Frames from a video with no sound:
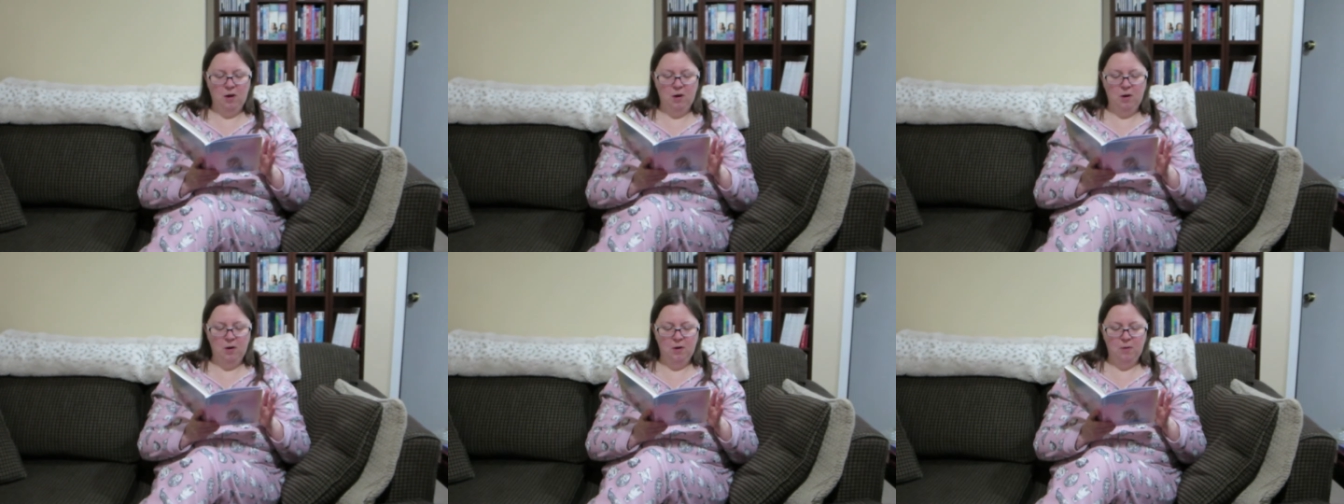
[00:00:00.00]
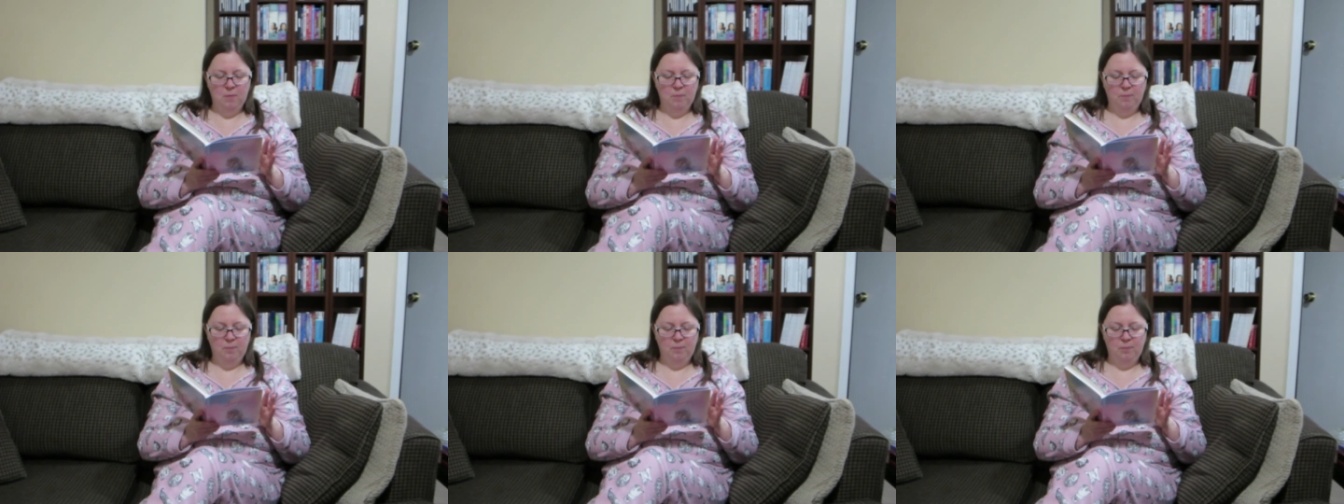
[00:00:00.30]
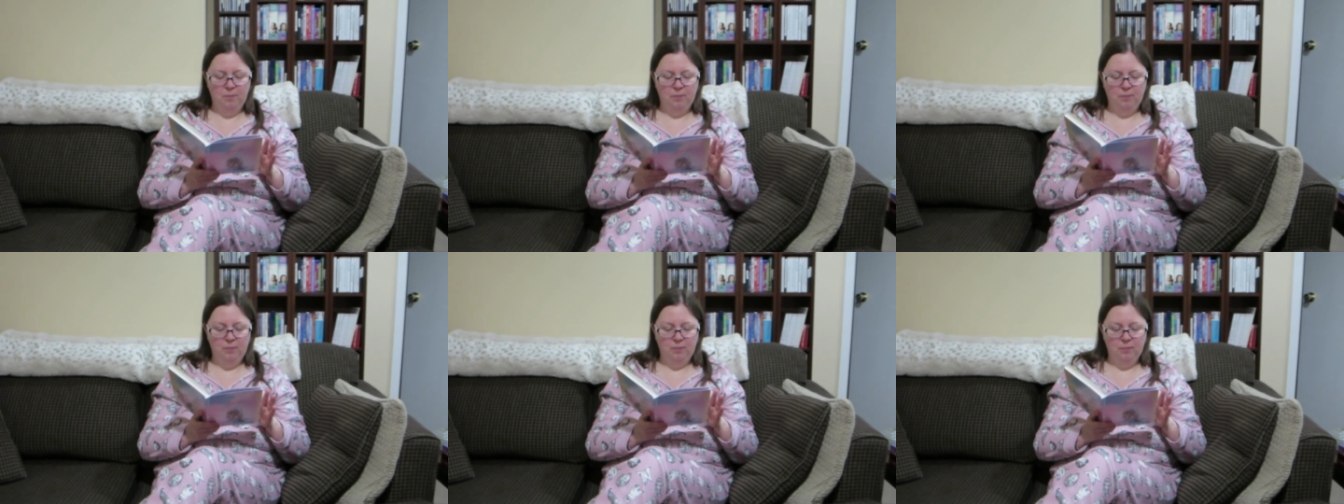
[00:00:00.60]
Um,
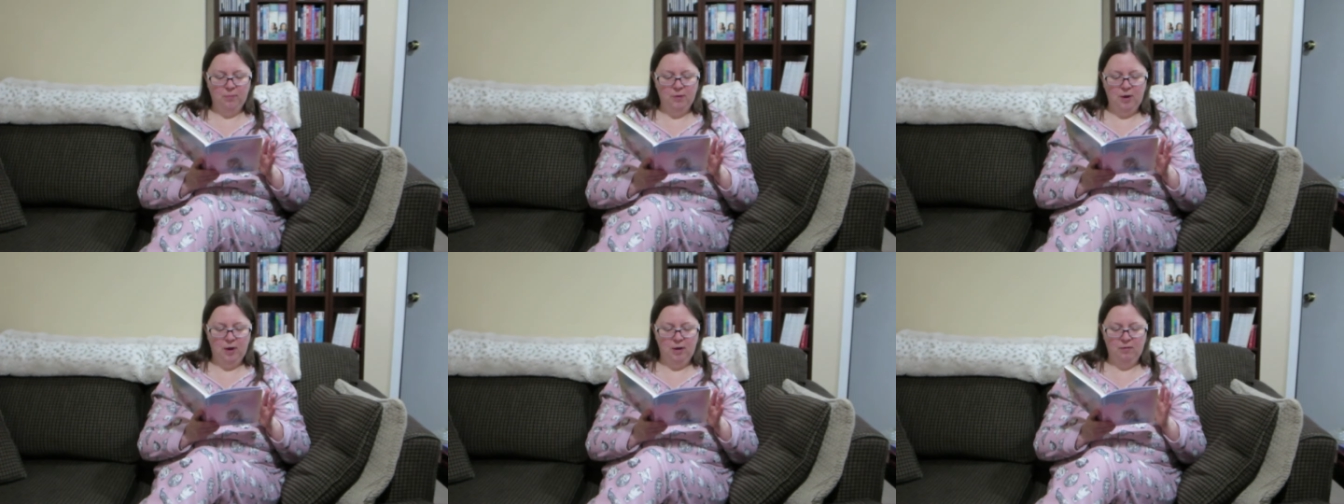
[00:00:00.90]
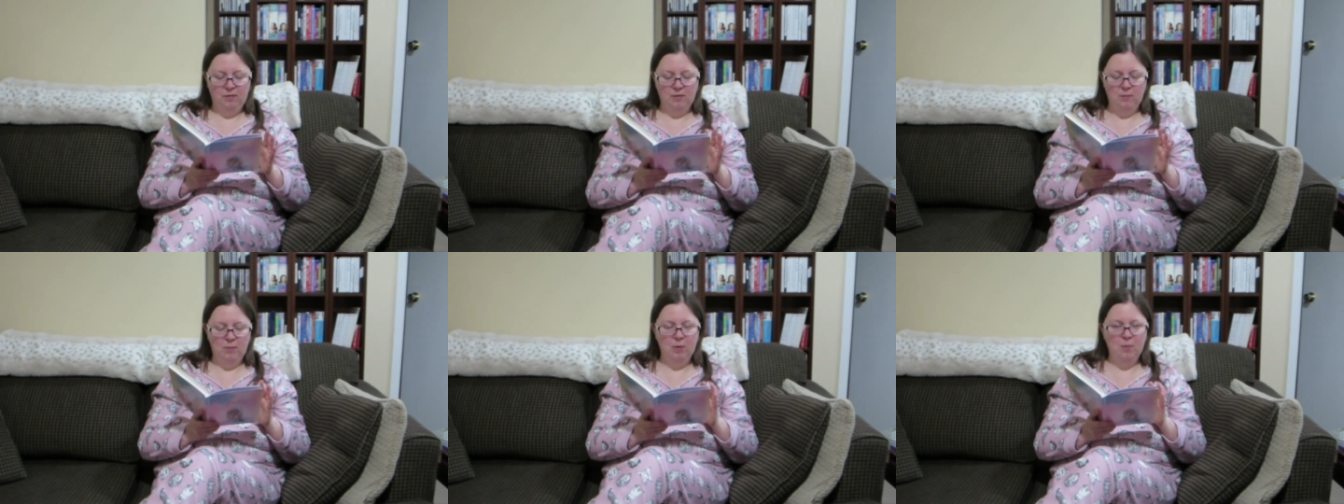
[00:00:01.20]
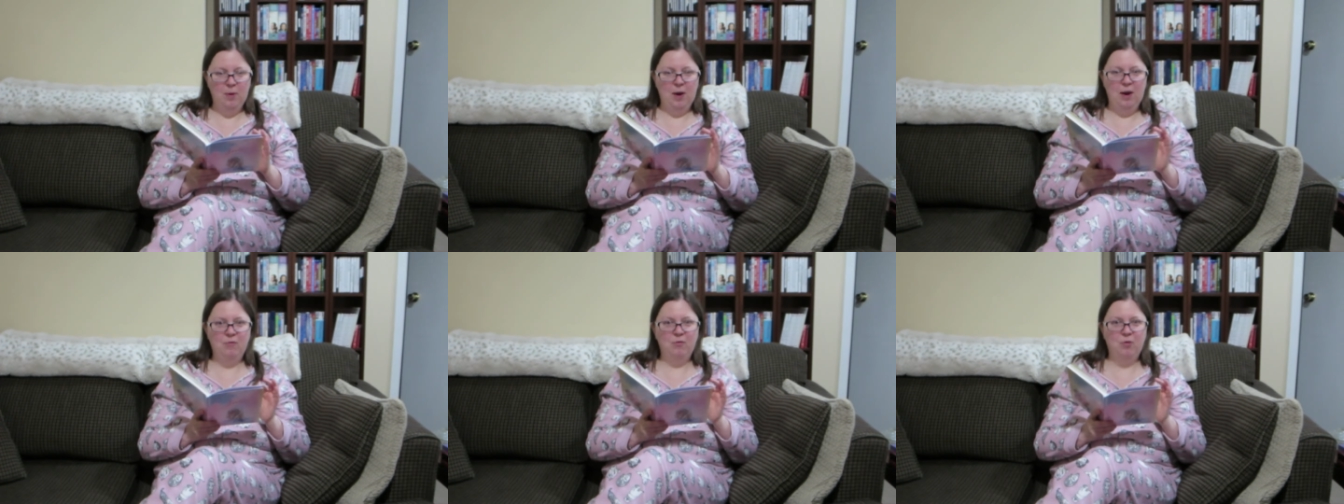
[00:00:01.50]
and some of
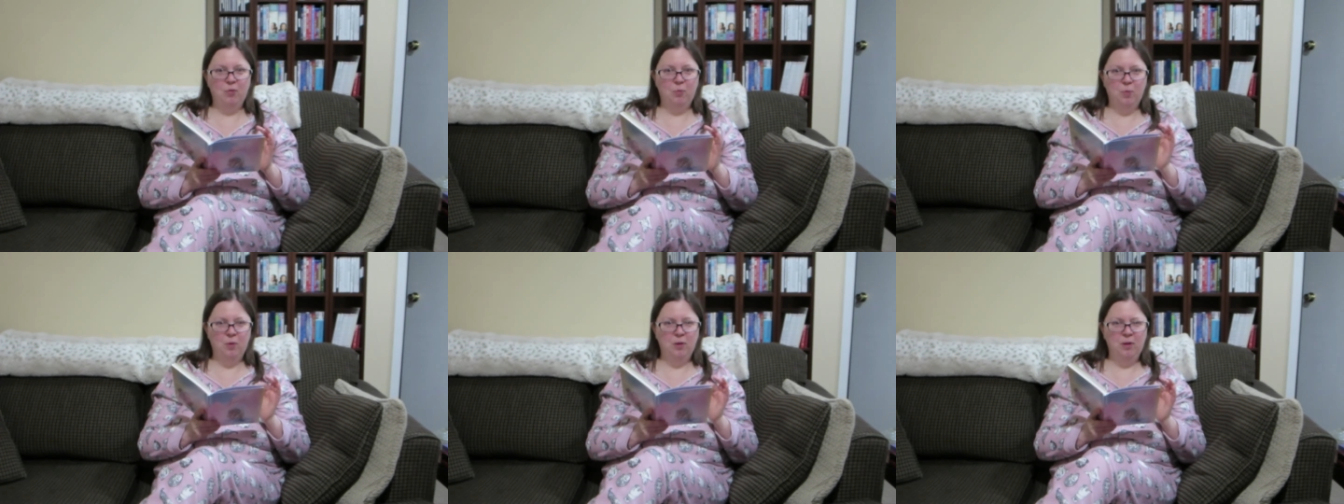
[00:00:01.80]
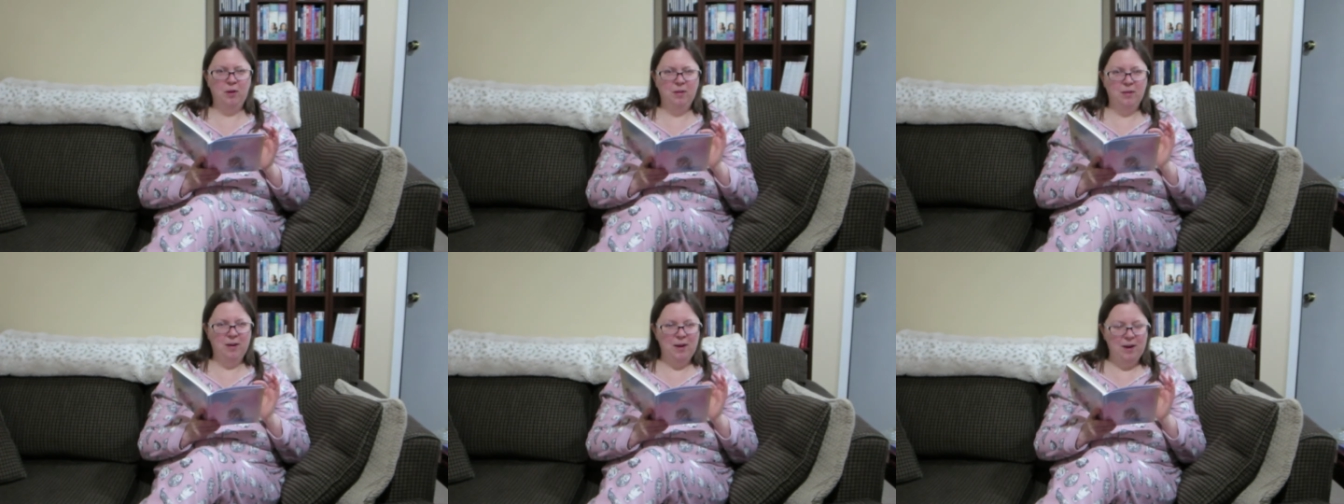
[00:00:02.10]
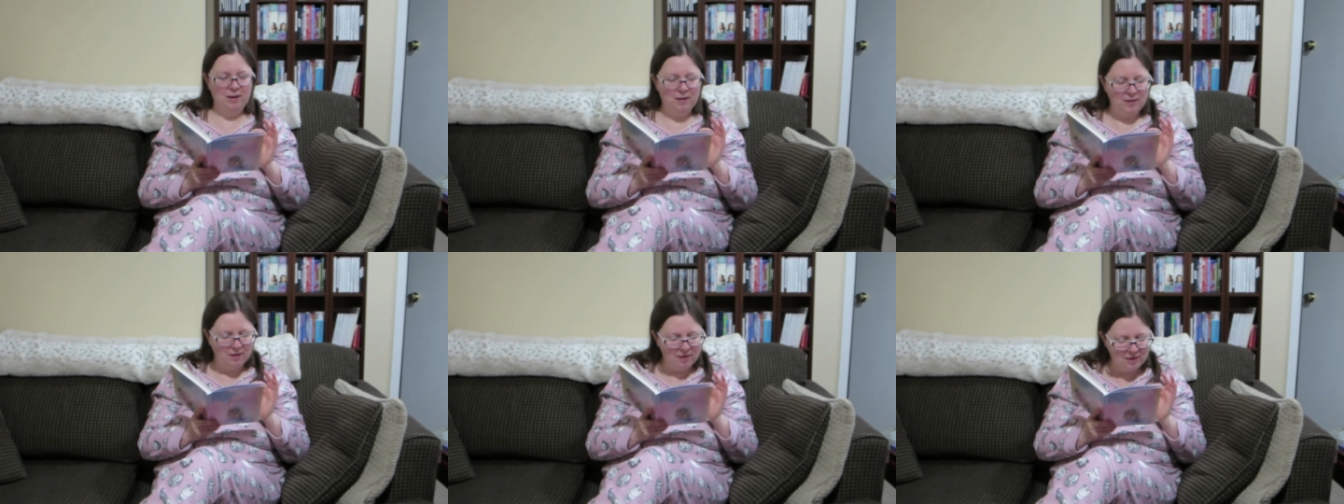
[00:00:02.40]
them I have to really
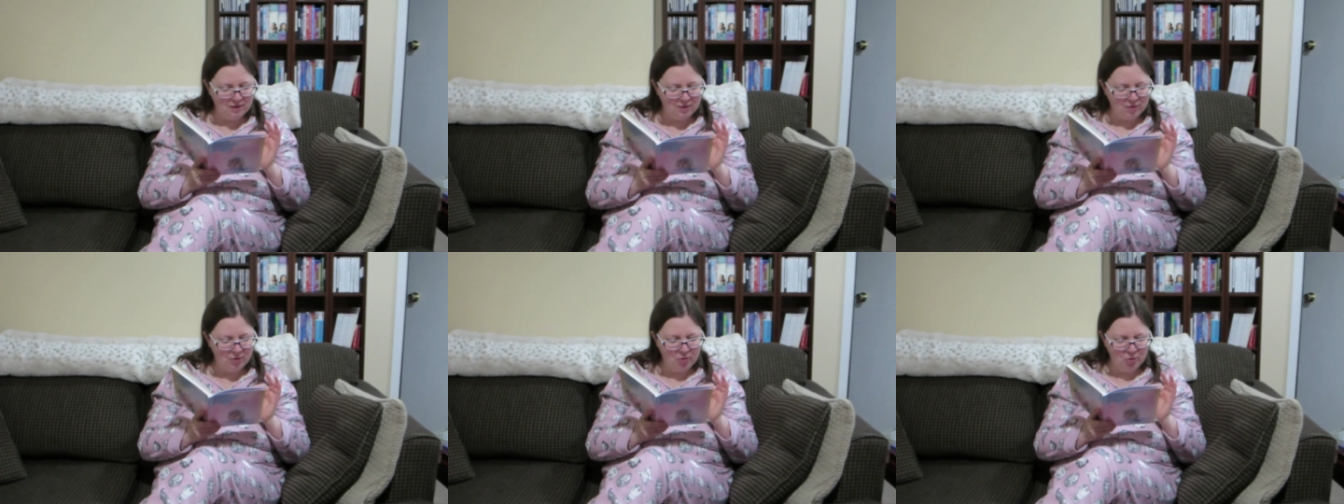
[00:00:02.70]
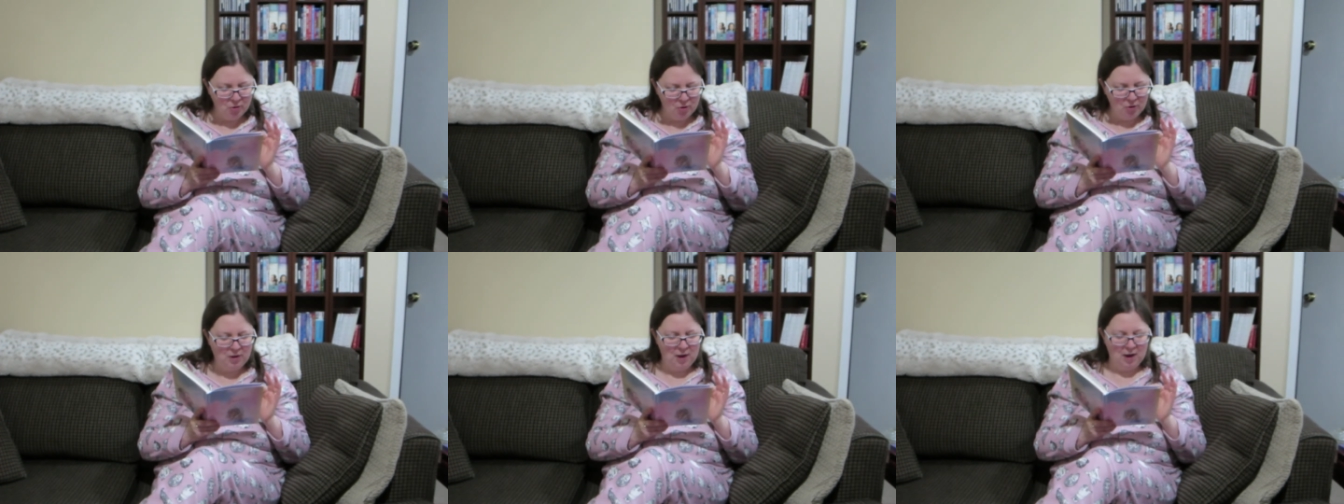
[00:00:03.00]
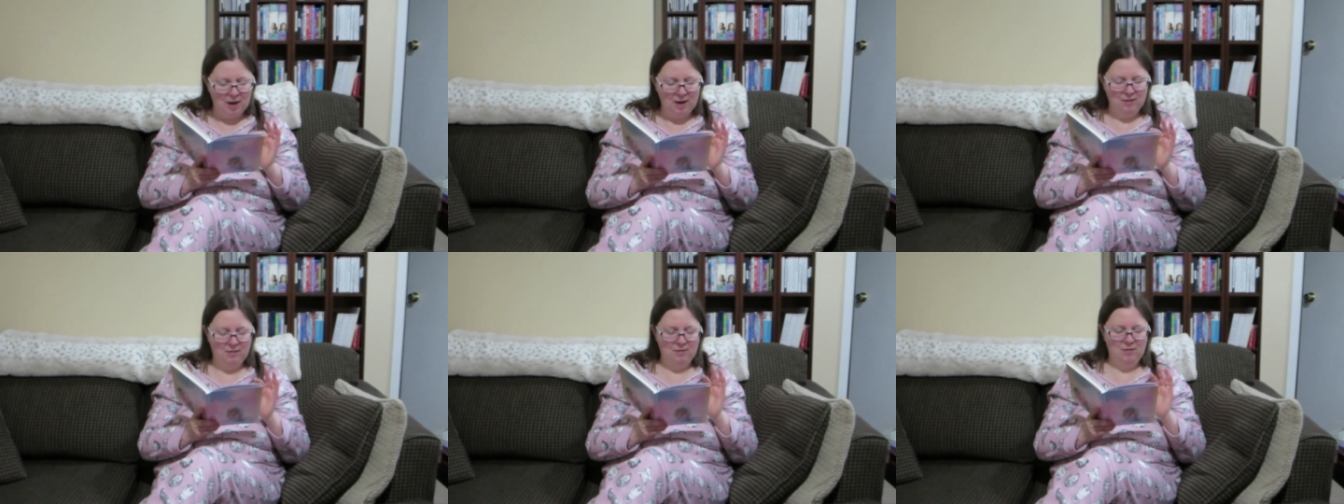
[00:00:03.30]
like look
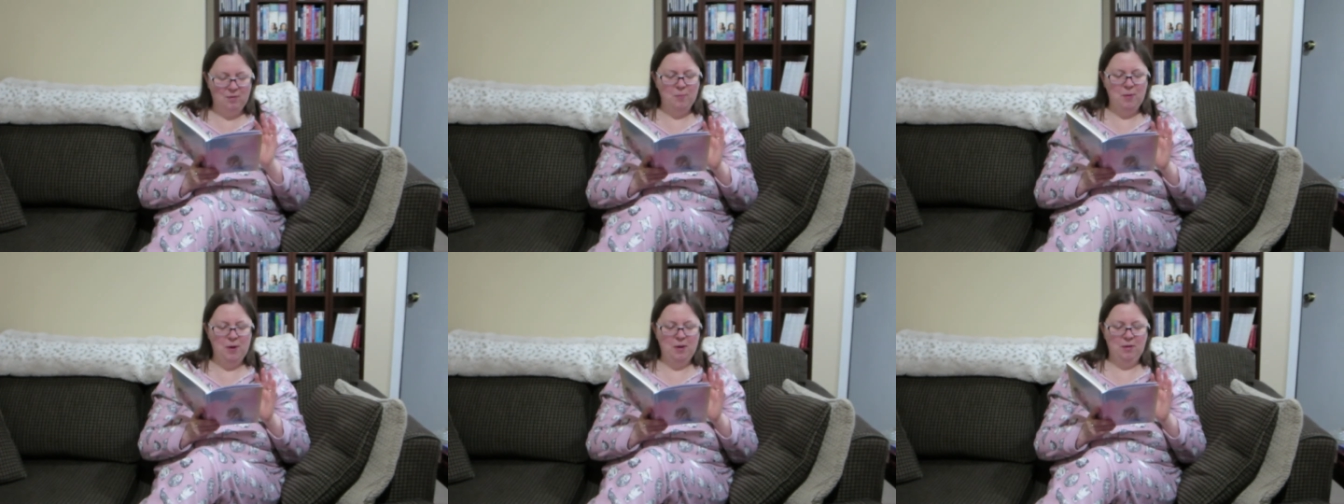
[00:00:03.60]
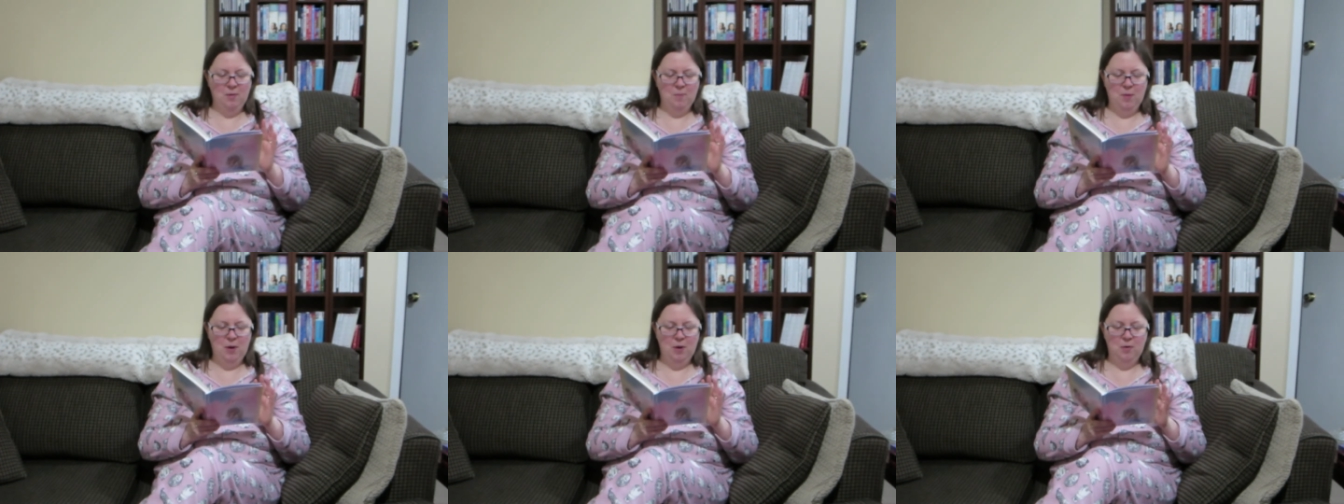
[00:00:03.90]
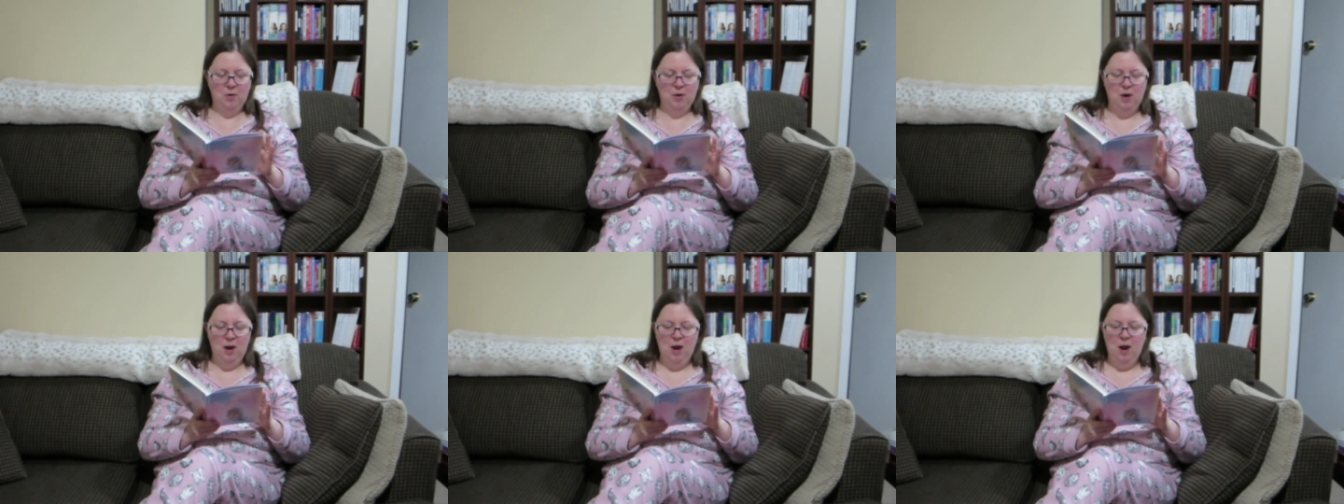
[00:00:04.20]
at to make them
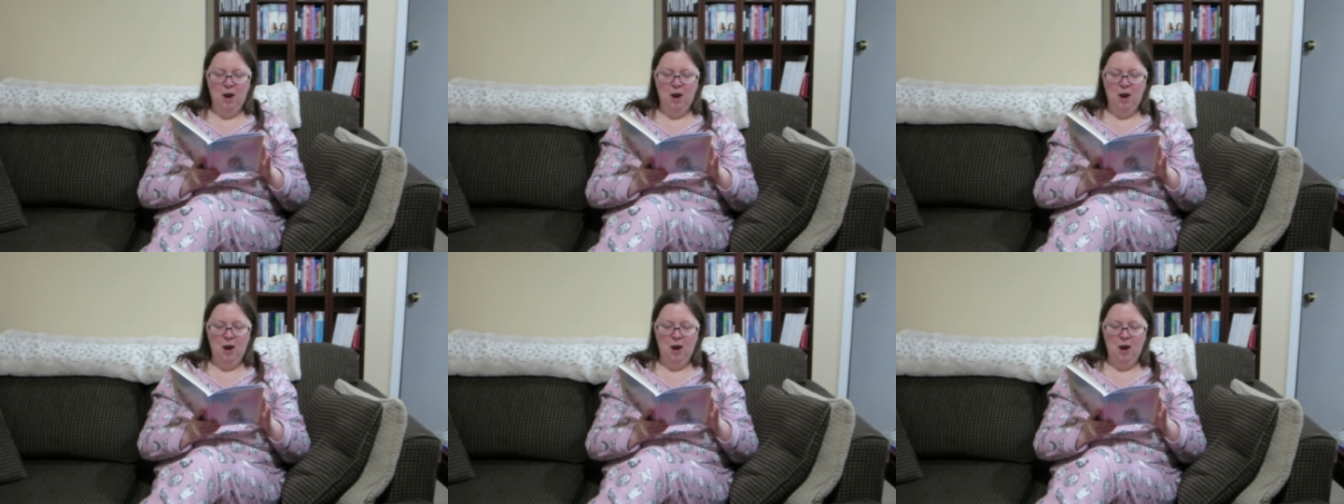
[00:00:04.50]
out.